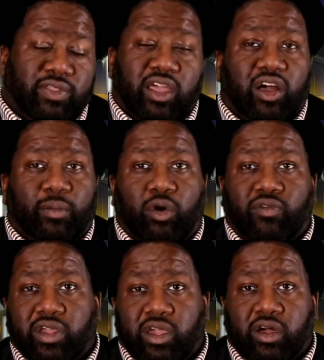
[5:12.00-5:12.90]
They can come
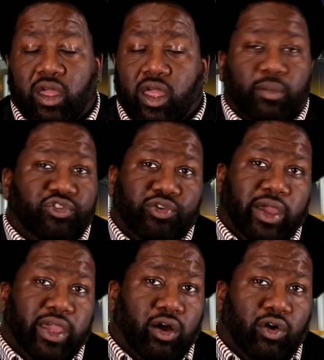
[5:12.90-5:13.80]
over here, but
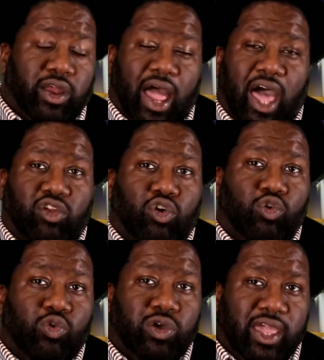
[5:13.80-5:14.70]
you ain't going. I don't
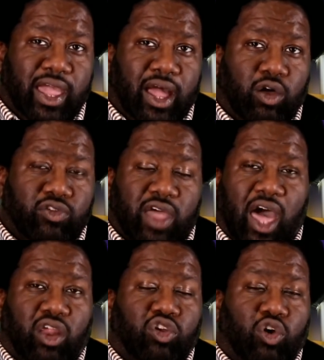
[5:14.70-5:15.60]
know who in their house.
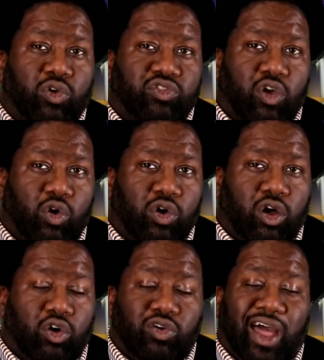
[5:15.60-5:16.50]
I don't know what's going
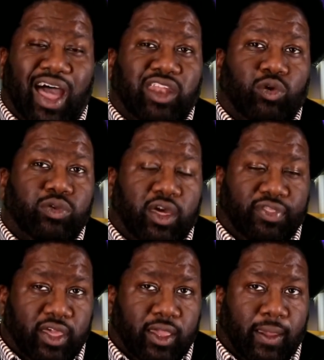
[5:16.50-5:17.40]
on. I know
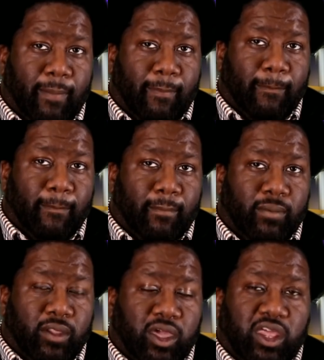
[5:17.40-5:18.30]
nothing.
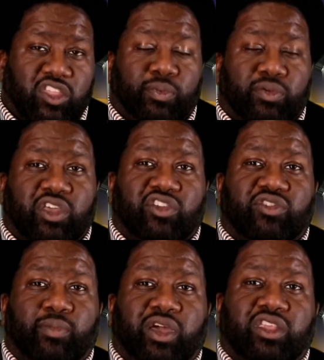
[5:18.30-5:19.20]
And that's a
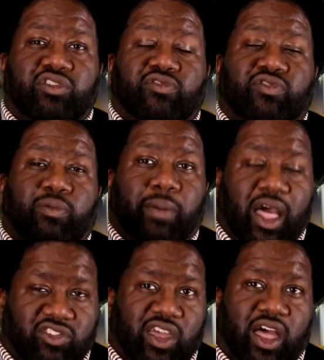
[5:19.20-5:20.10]
protection mechanism for
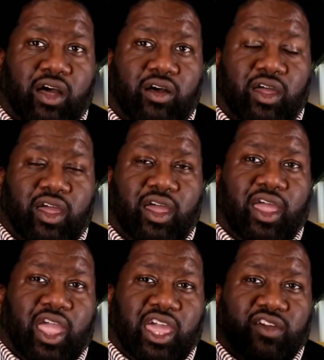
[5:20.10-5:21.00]
my child.
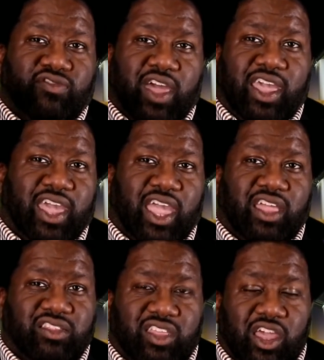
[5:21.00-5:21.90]
And if they
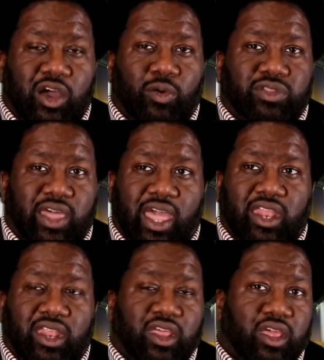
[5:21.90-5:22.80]
can't deal with
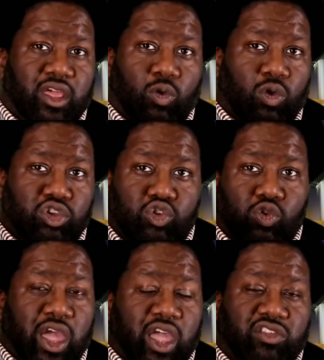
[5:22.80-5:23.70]
that, well,
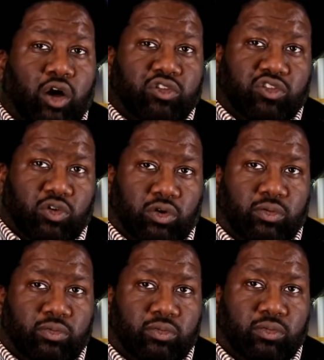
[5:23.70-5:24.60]
you can't talk to them.